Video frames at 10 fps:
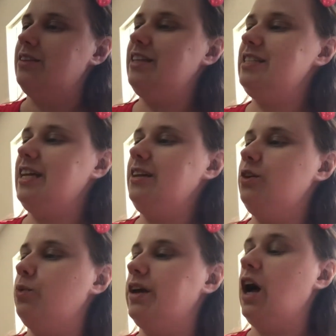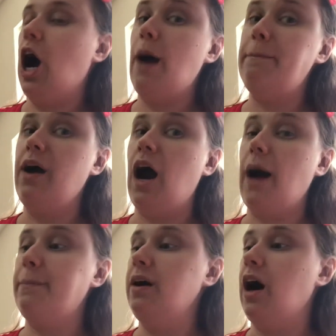Then Tino went hop,
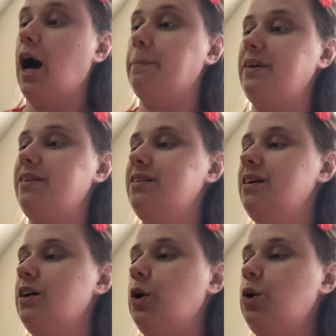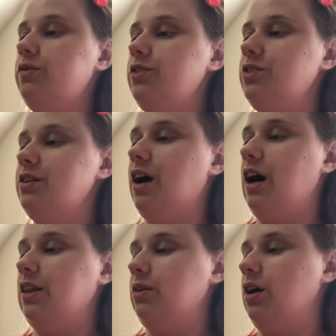hop, hopping over to the
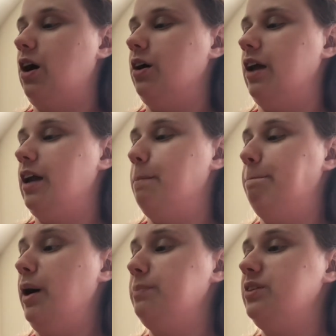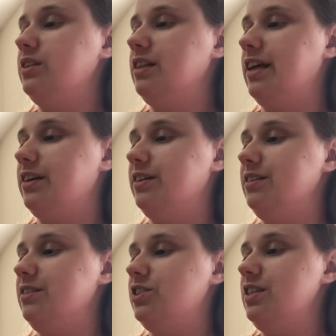hollow log and popped the letter
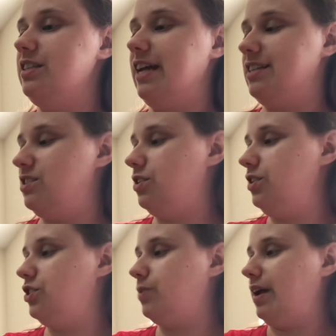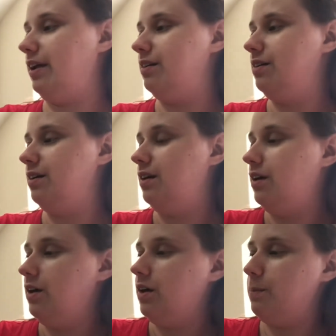just as it started to rain.
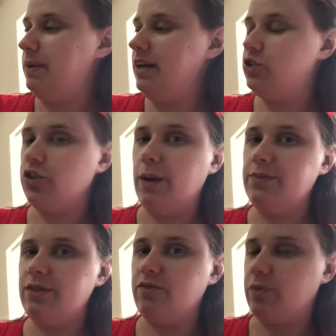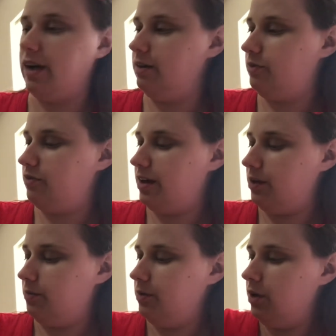Big drops of rain
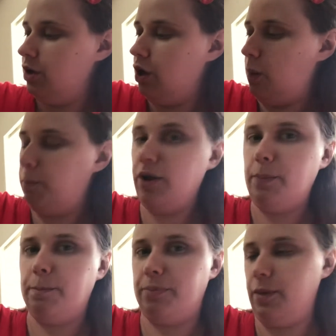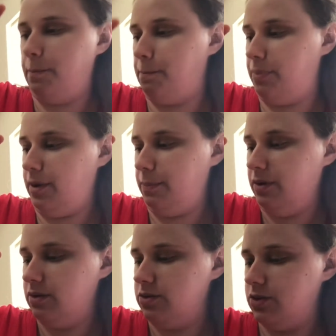fell. Blop, blop, blop.
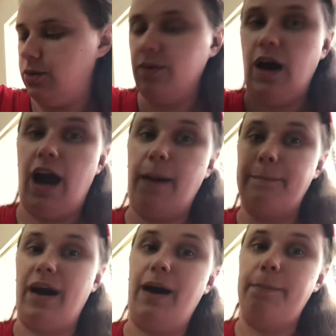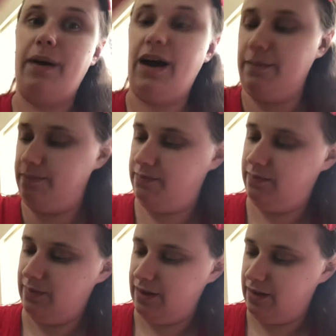So hop, hop, hop.
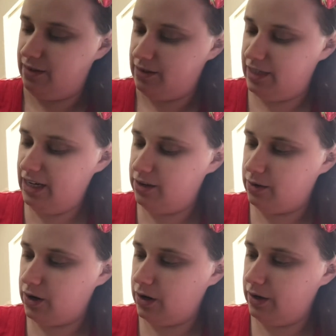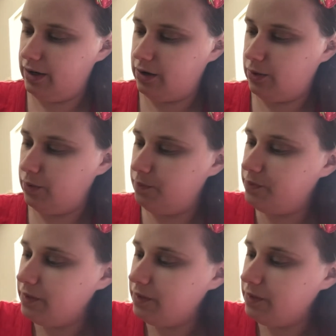Tino hurried home.